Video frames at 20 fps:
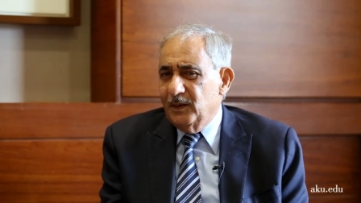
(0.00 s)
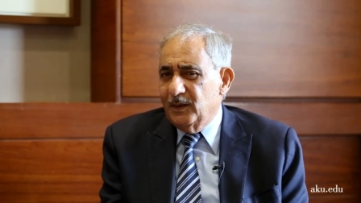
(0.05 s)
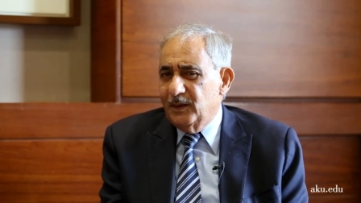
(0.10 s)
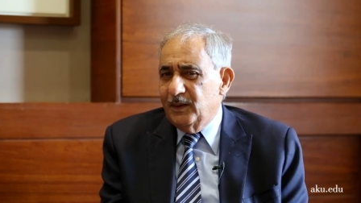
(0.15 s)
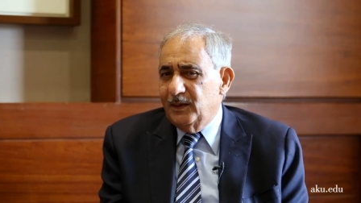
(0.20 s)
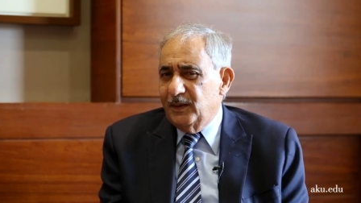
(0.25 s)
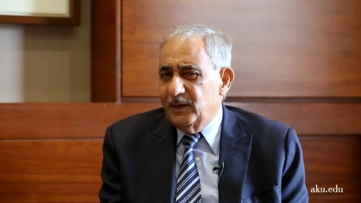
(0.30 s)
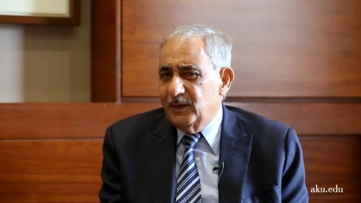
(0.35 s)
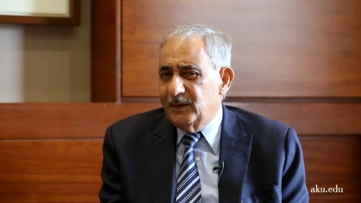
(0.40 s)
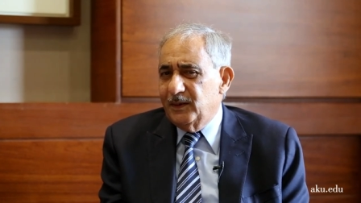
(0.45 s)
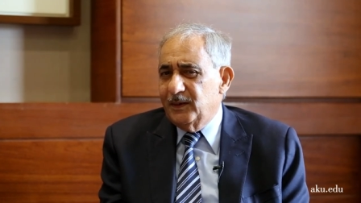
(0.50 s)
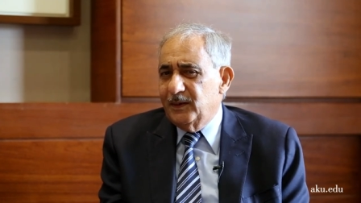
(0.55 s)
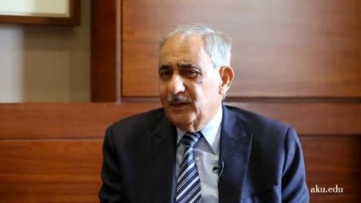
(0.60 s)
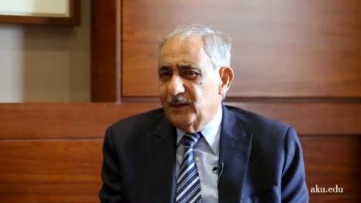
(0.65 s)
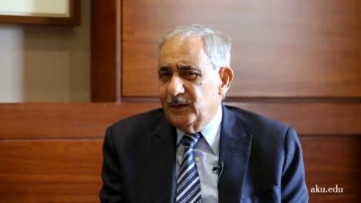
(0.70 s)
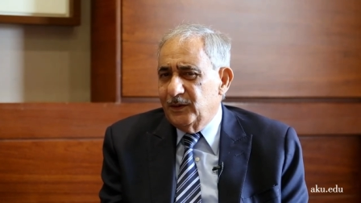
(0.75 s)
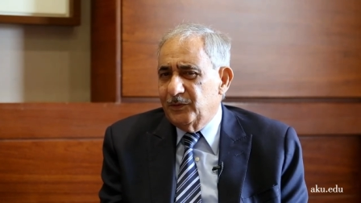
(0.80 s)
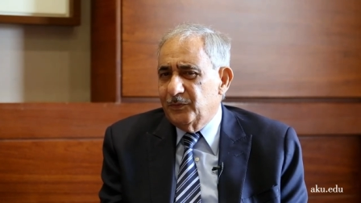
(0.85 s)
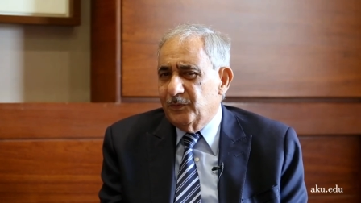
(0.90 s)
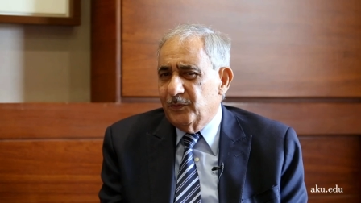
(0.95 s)
creating a
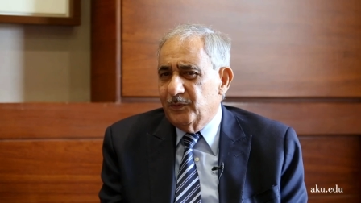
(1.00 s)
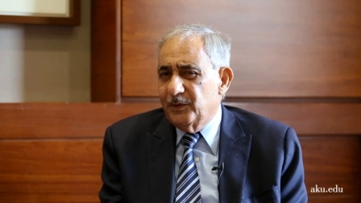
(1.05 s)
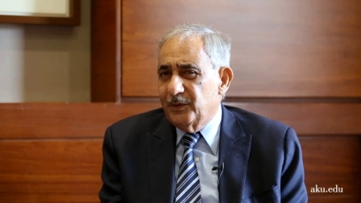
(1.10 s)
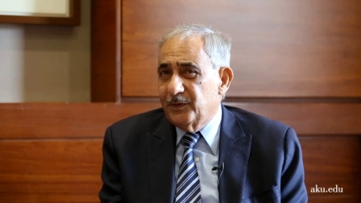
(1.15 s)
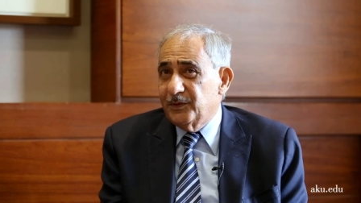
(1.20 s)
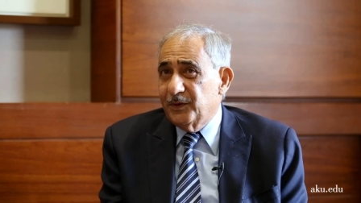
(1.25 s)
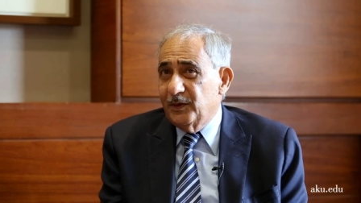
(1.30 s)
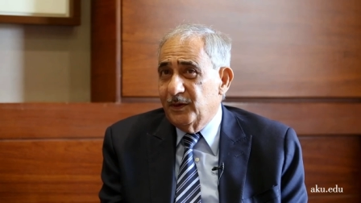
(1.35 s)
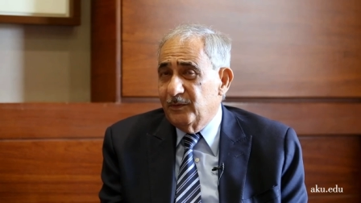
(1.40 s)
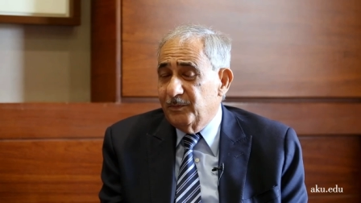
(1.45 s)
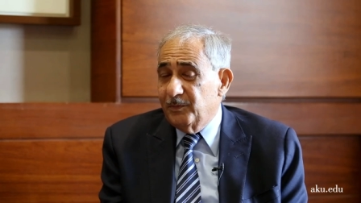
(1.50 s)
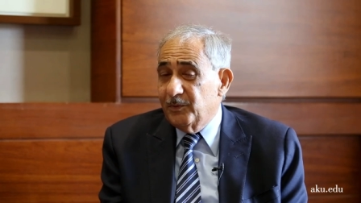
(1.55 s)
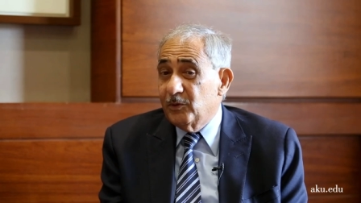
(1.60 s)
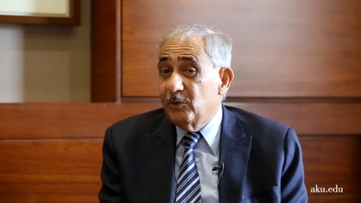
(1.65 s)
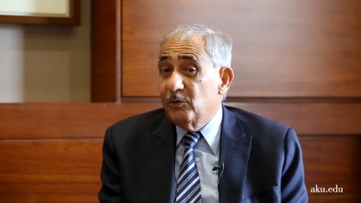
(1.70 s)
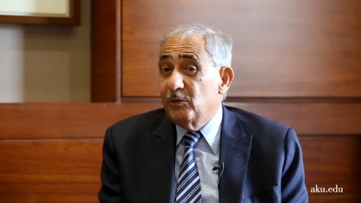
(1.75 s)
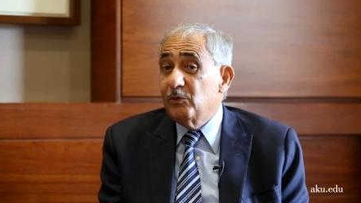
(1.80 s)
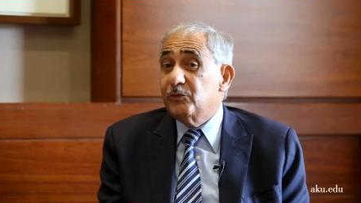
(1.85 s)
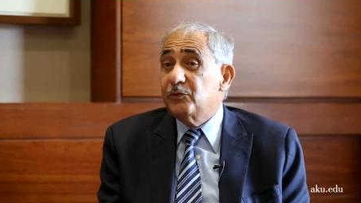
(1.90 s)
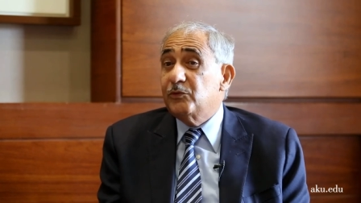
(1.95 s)
niche for itself, but
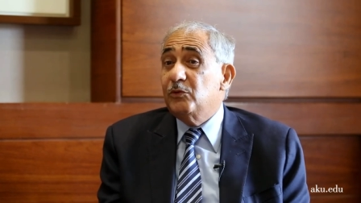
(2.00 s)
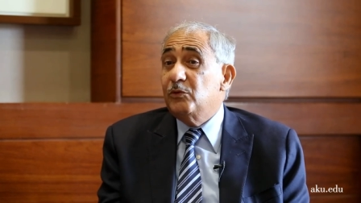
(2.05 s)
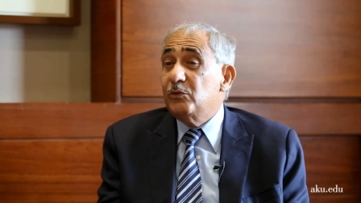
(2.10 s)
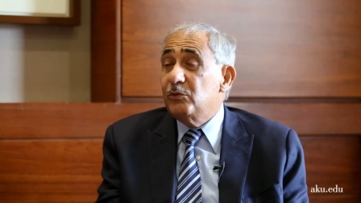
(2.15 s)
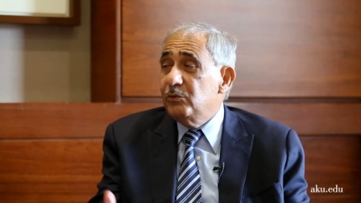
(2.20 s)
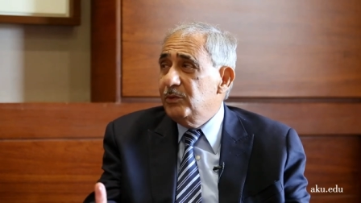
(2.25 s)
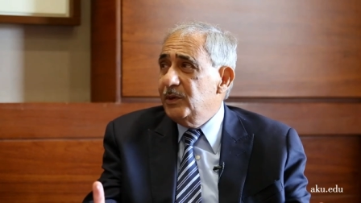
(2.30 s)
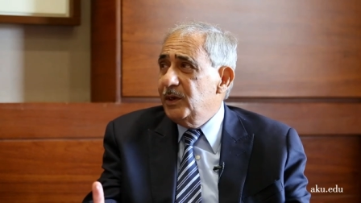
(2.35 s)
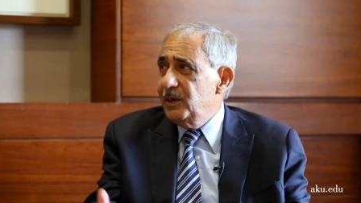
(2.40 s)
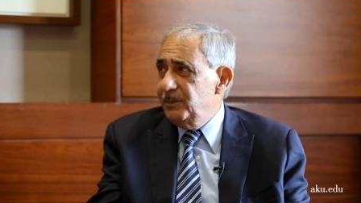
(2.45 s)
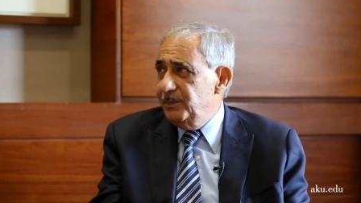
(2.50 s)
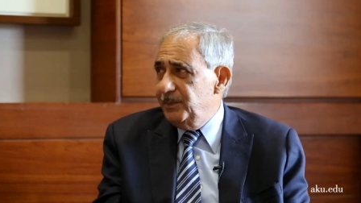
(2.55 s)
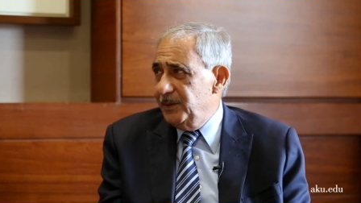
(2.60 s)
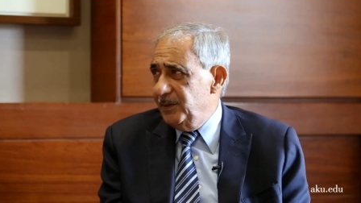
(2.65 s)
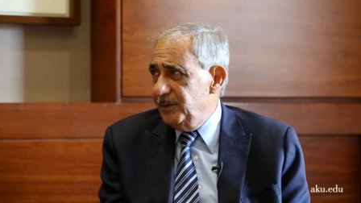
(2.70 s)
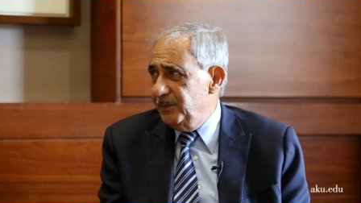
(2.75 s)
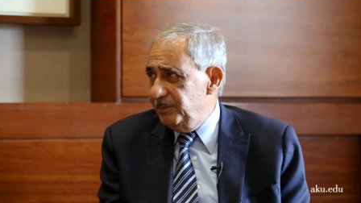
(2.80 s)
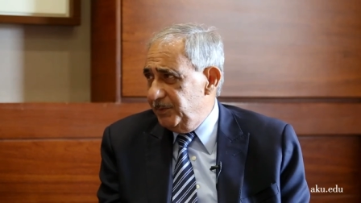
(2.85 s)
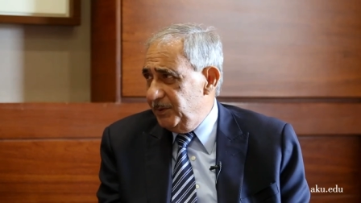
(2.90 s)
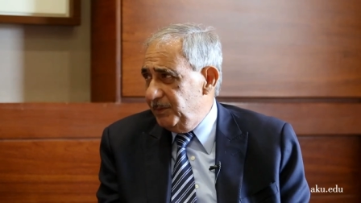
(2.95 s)
also to help
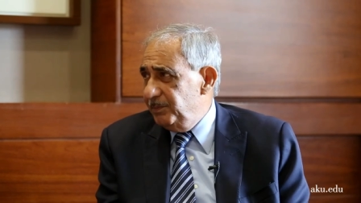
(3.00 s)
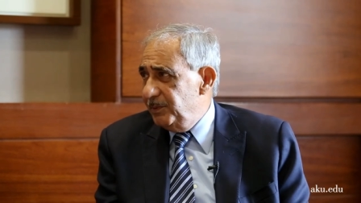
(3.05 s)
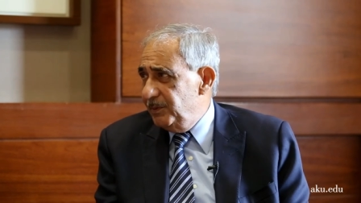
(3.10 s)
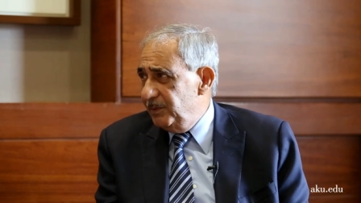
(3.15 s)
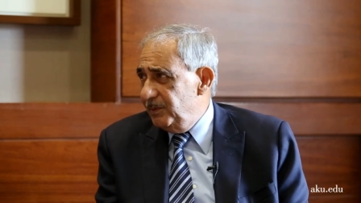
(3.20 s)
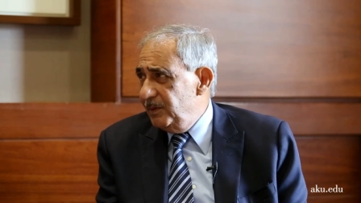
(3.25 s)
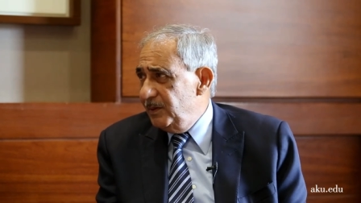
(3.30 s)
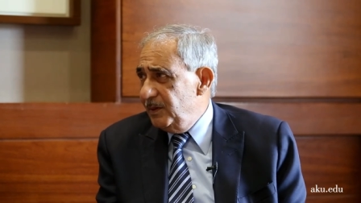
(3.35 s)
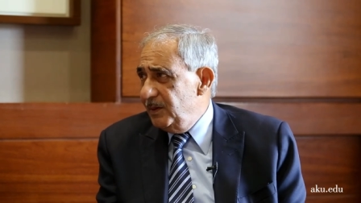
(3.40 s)
other people,